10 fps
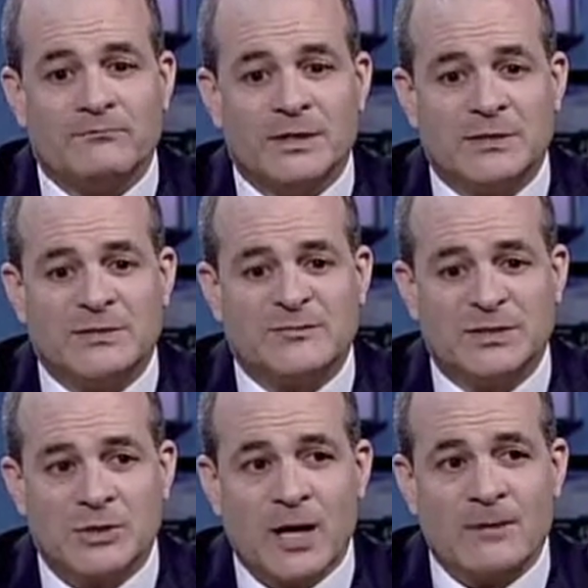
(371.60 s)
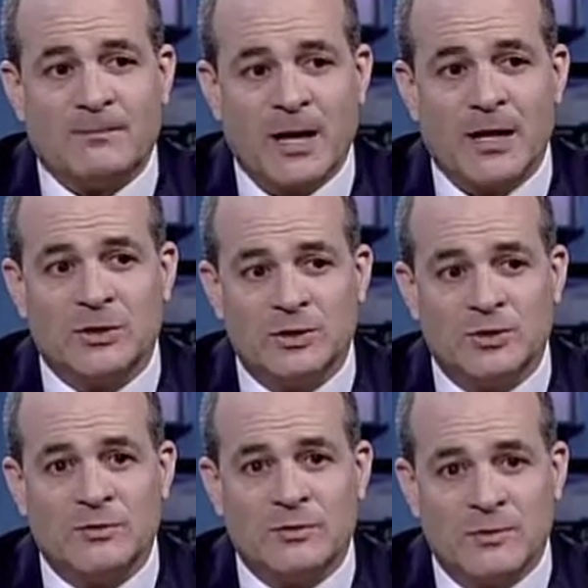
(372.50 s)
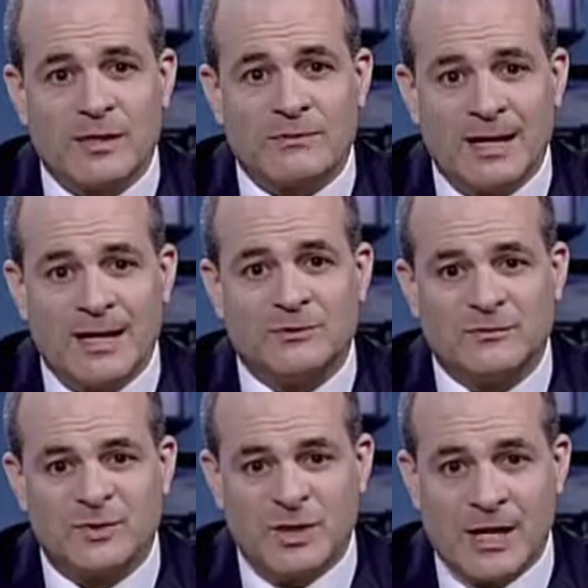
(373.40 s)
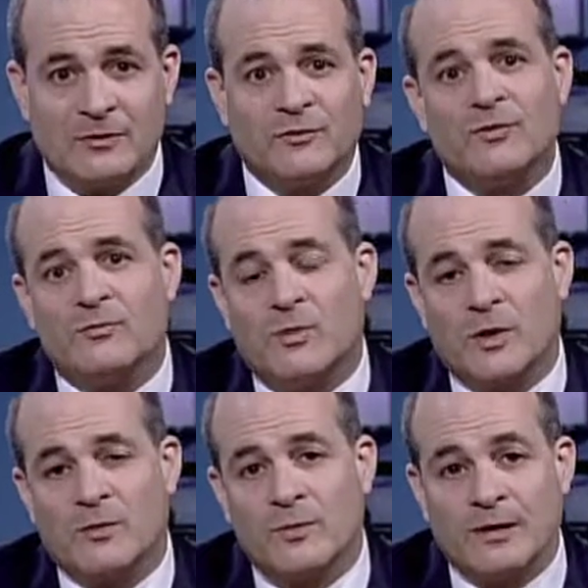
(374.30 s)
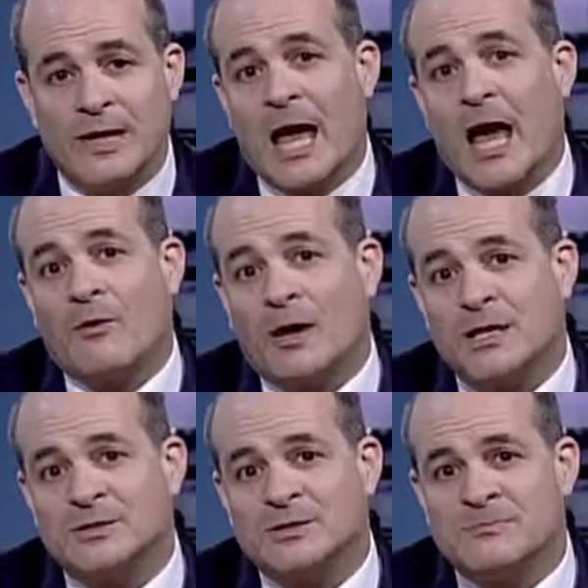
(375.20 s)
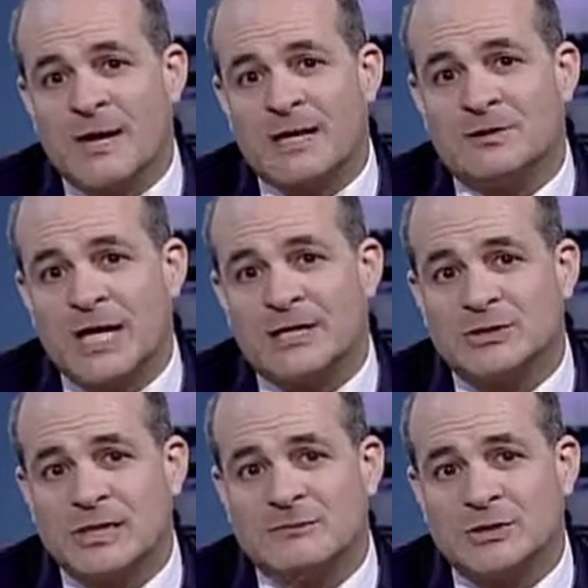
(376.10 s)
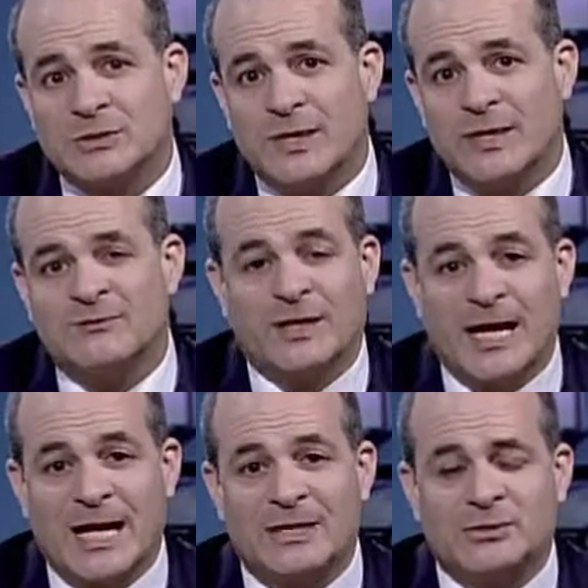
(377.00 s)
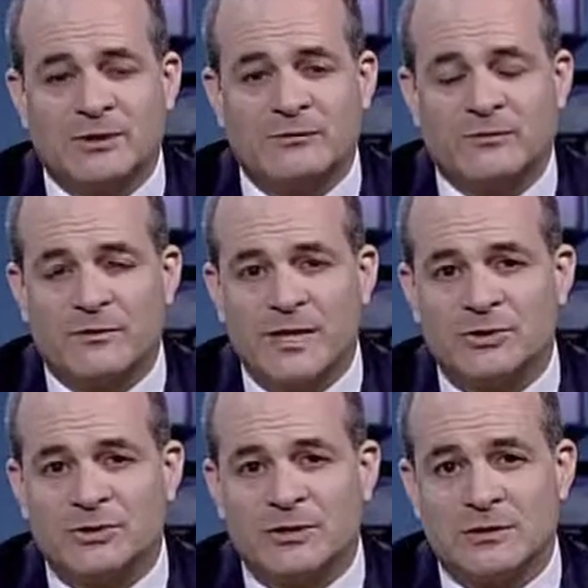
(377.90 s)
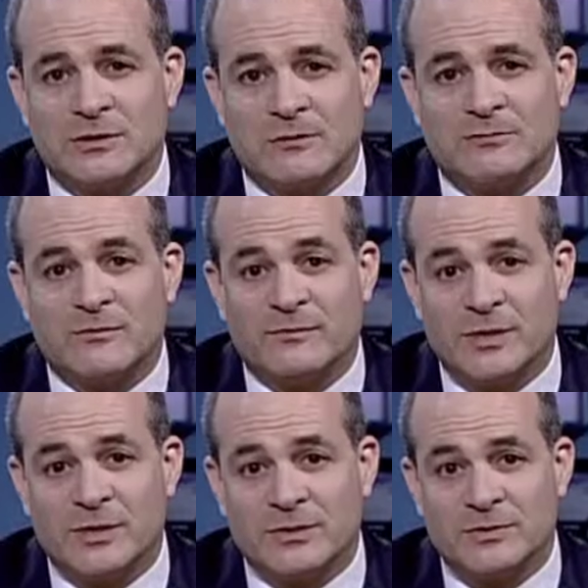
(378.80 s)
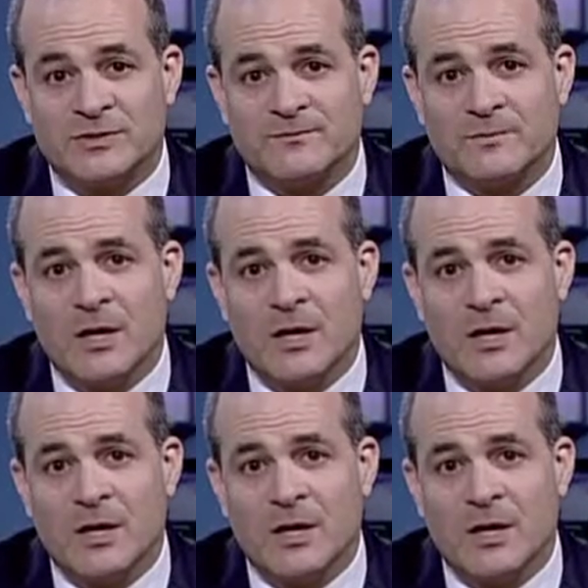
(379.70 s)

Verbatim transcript: because if he's not paying you the right amount of child support right now, and I suspect he hasn't given you any financial information in a number of years,